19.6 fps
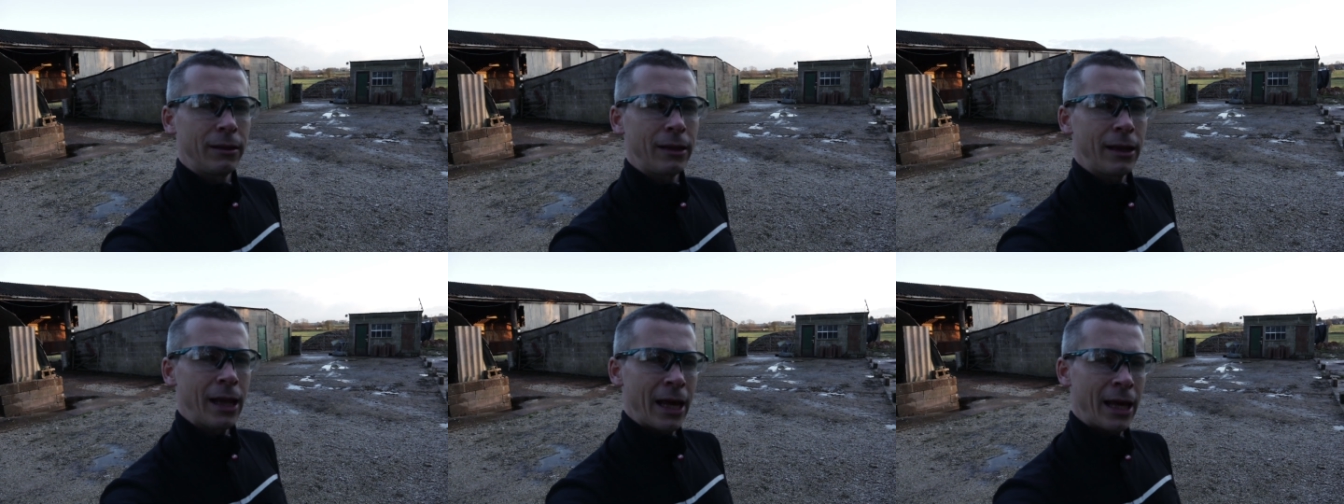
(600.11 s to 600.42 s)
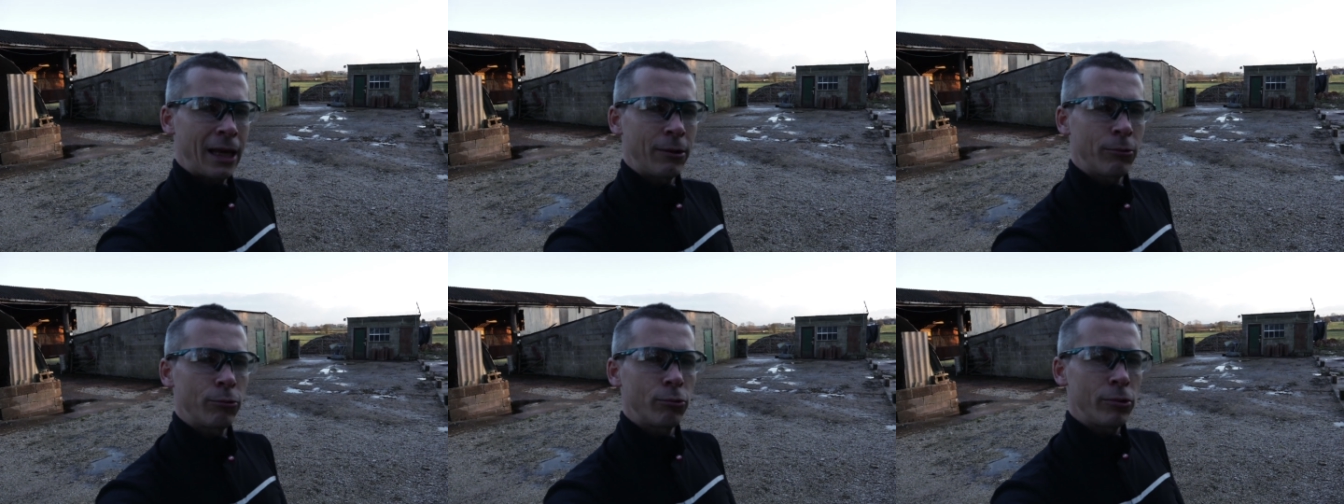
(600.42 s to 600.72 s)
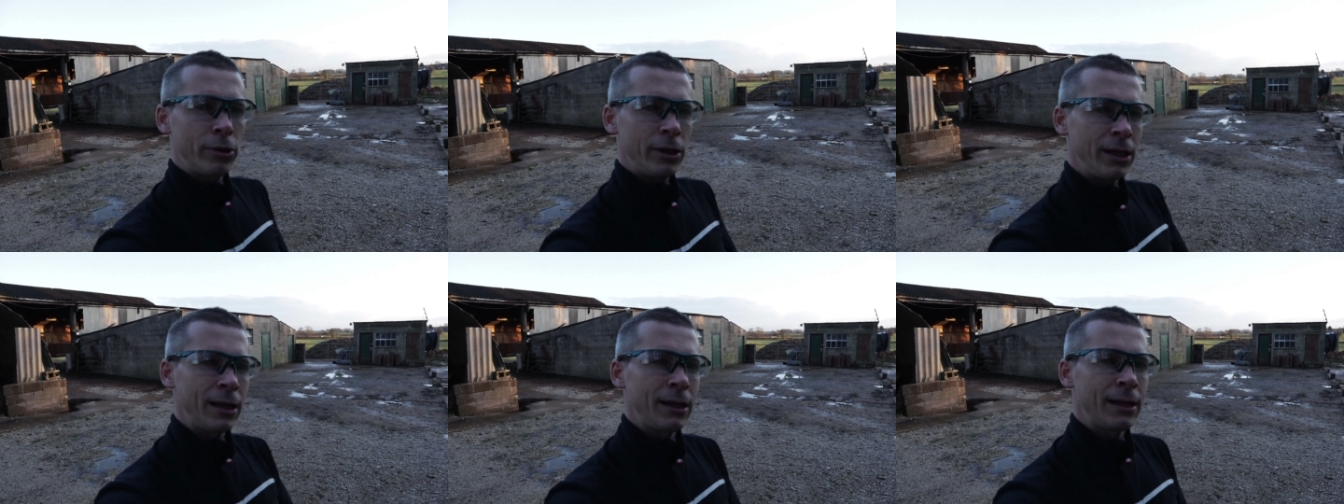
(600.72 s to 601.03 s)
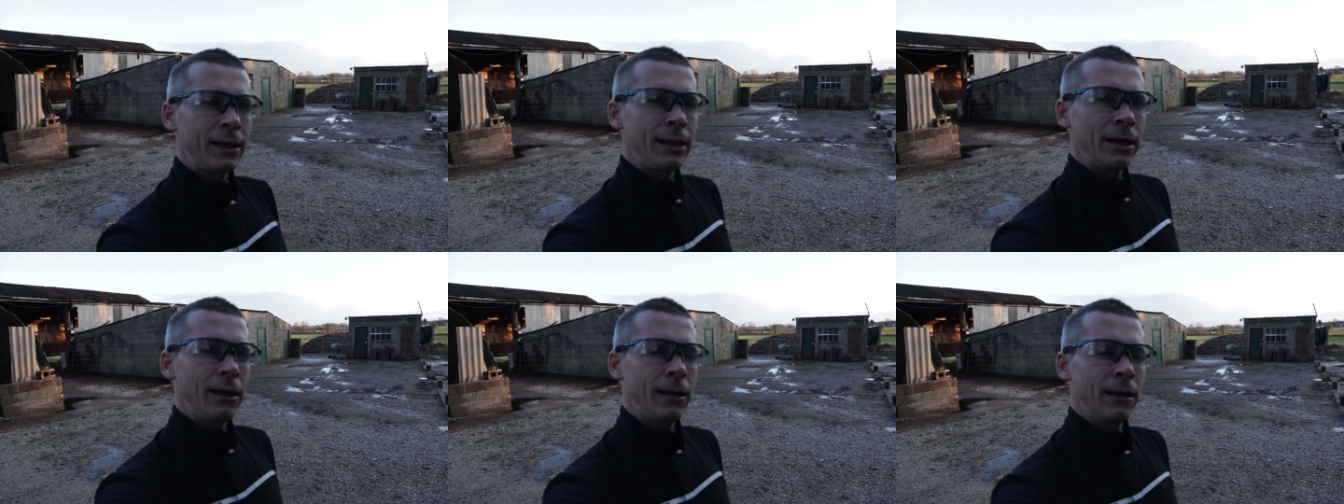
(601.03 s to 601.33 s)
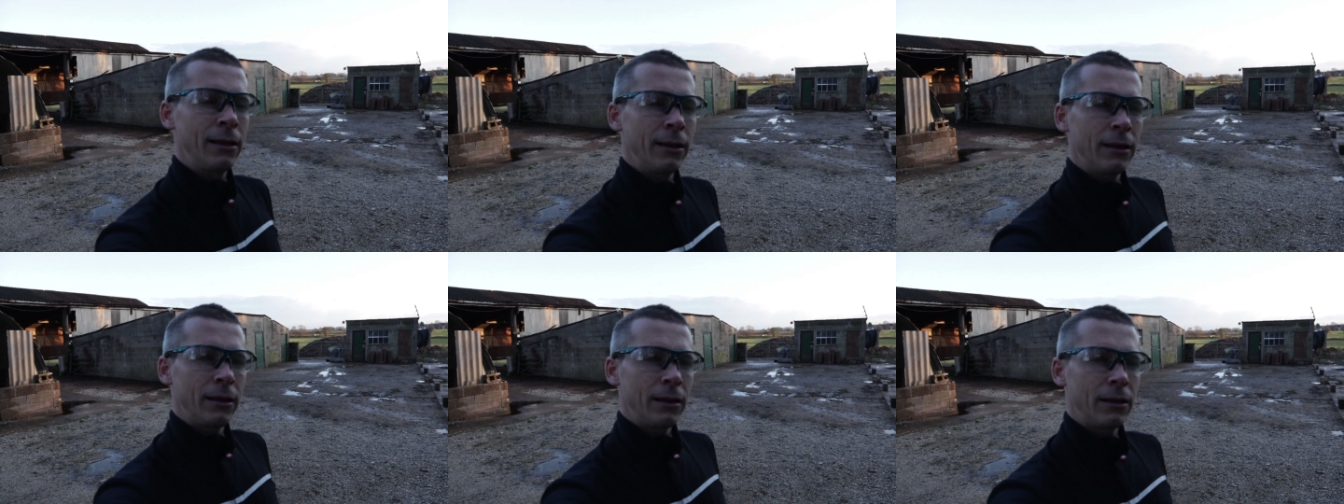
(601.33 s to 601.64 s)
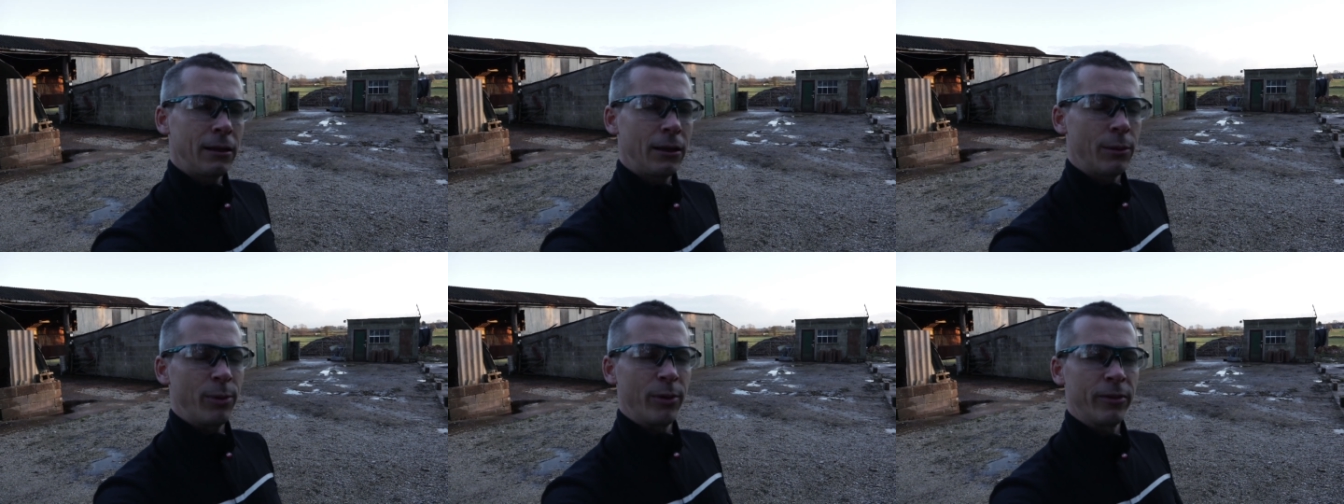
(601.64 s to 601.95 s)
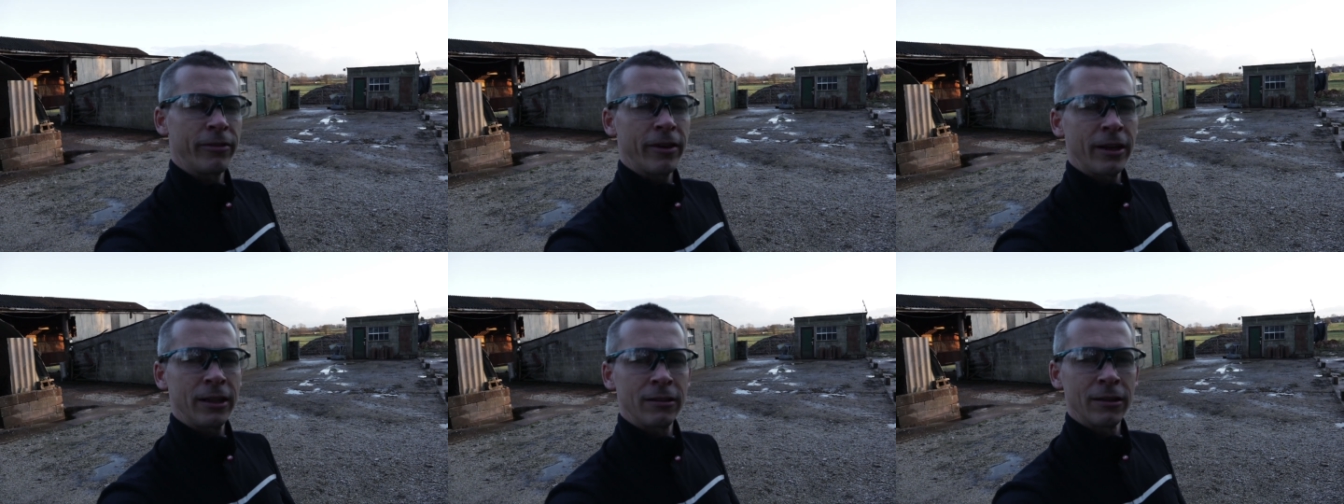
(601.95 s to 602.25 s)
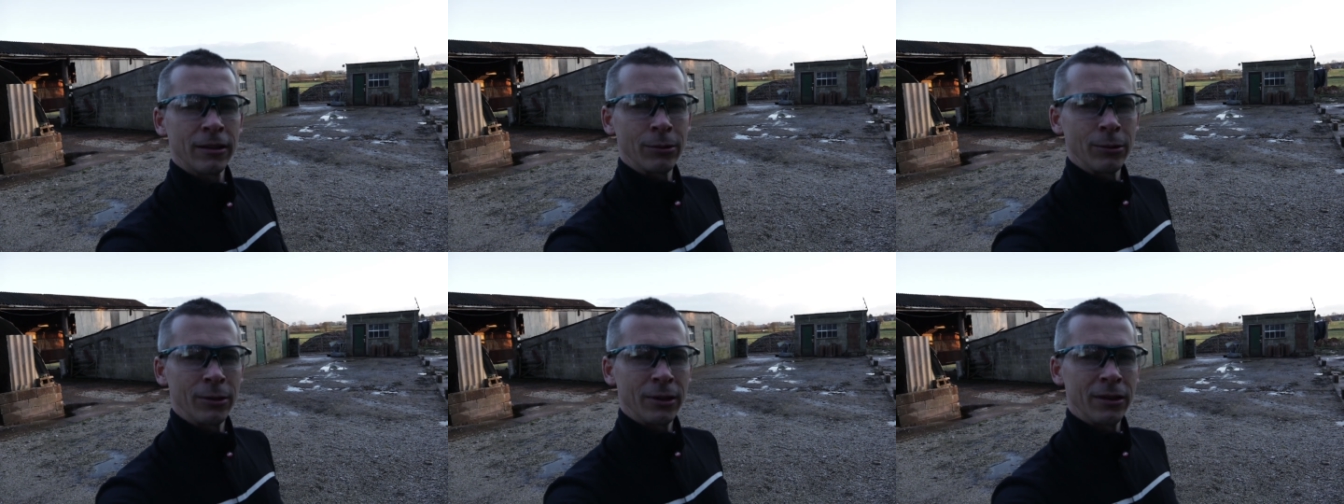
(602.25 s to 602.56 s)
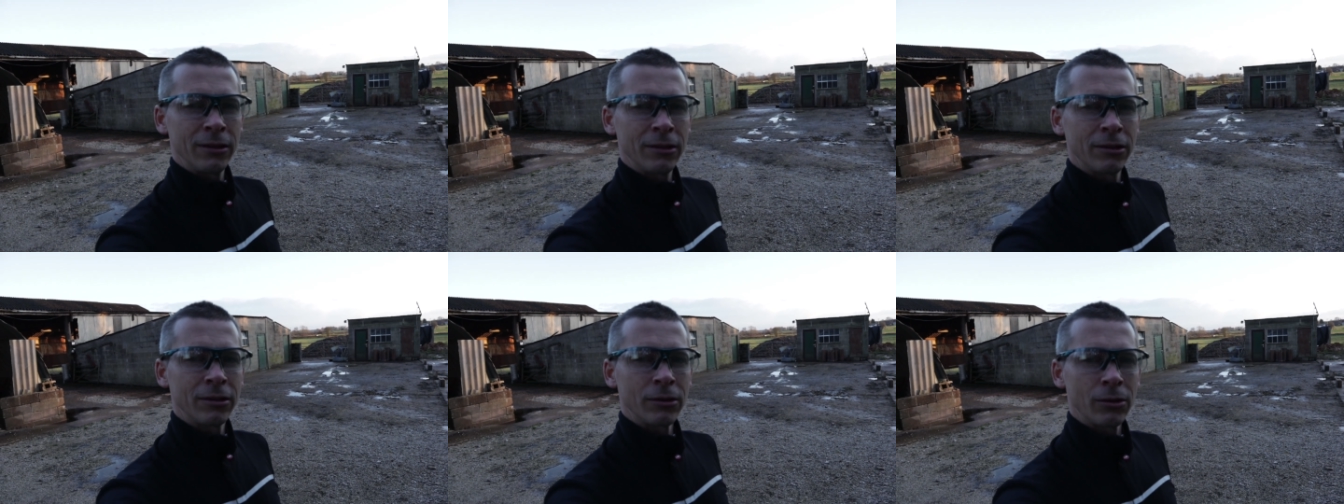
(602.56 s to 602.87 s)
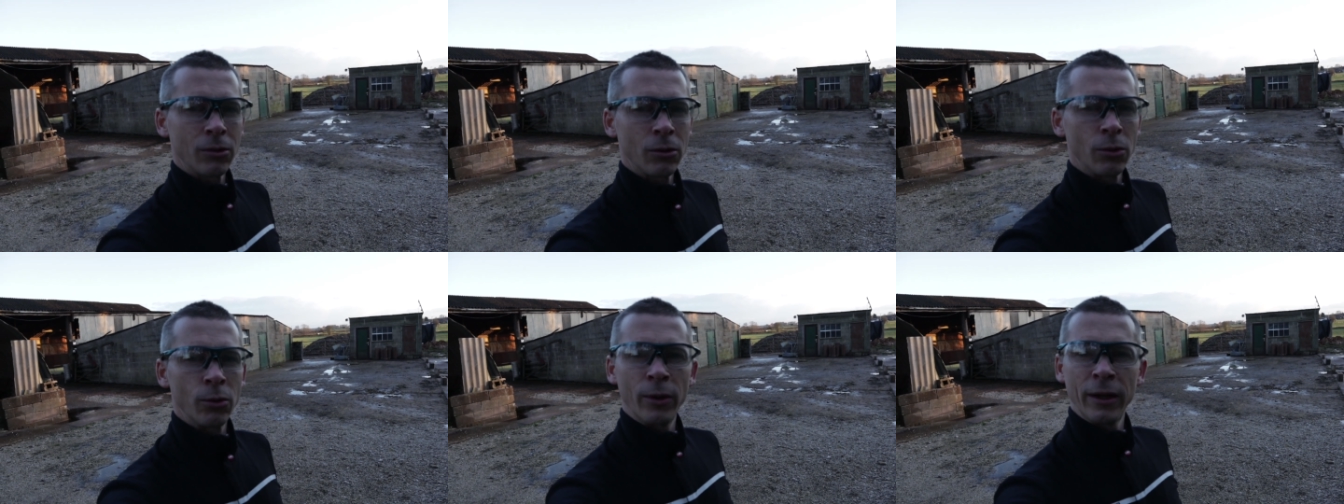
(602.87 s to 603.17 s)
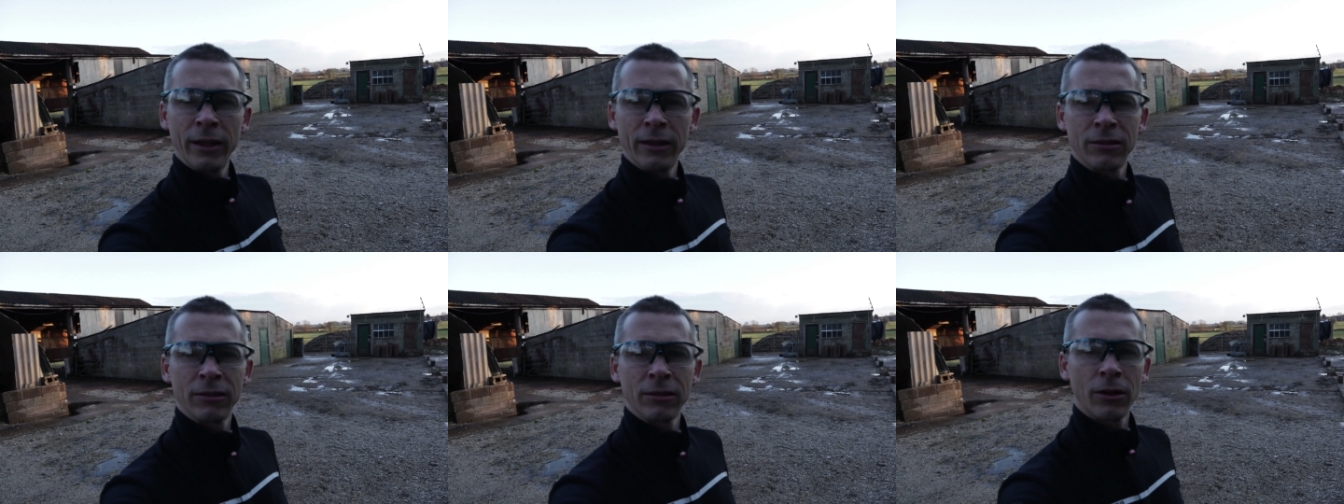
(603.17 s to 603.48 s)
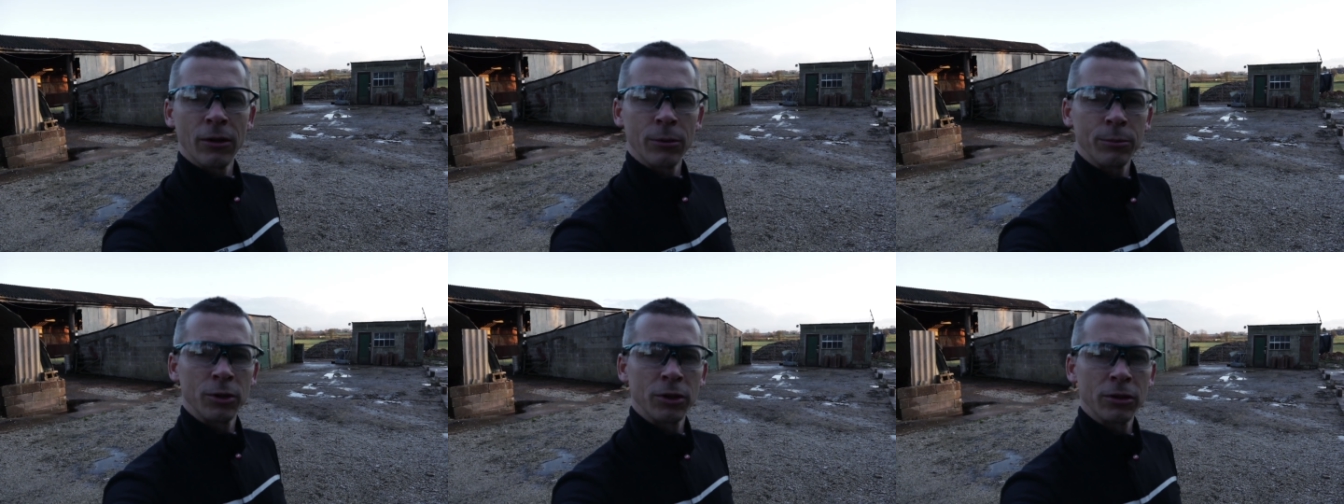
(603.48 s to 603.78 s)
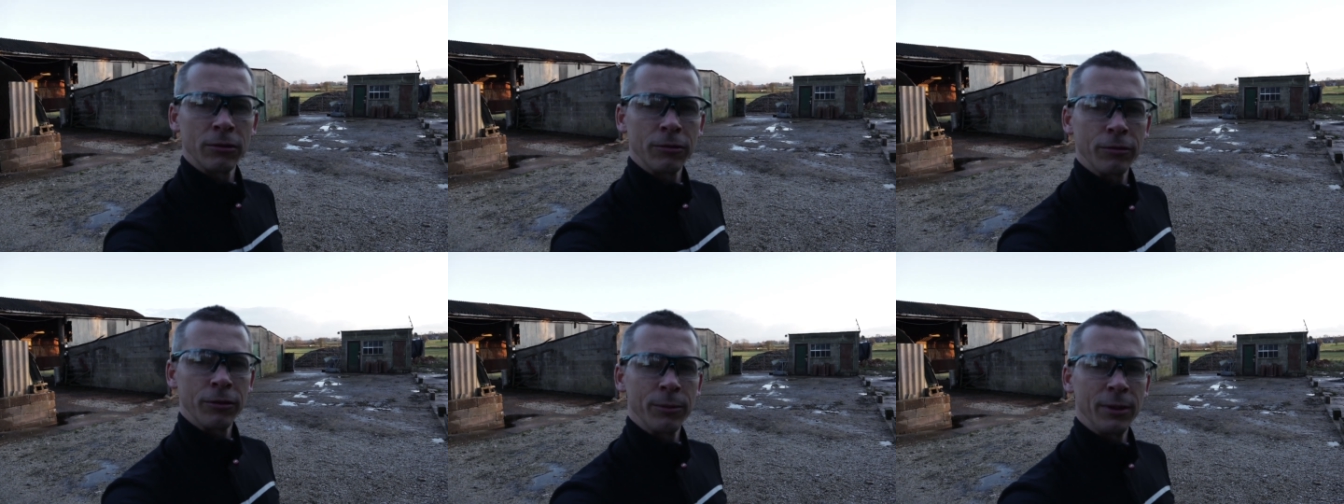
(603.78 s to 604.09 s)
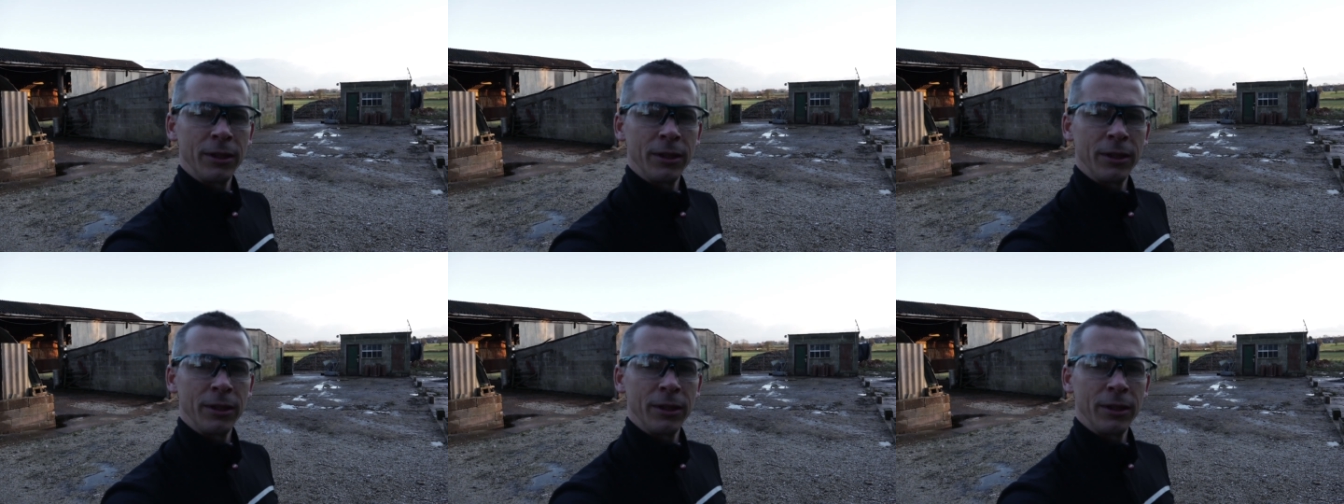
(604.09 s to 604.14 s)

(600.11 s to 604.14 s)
then really the Perfetto is always an option for